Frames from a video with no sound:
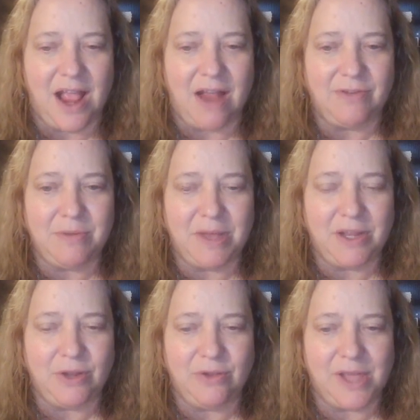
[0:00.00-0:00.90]

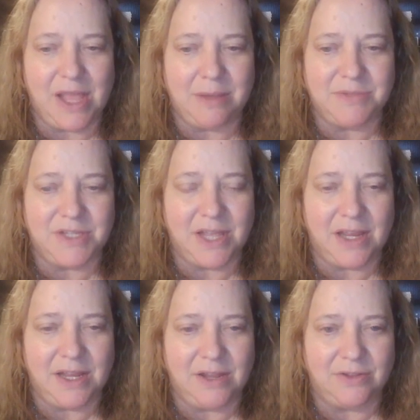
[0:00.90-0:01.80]
everybody who came to
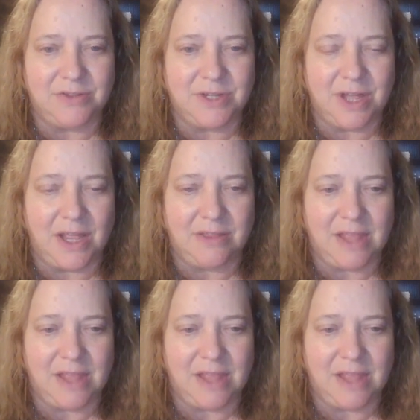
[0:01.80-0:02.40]
get healed tonight.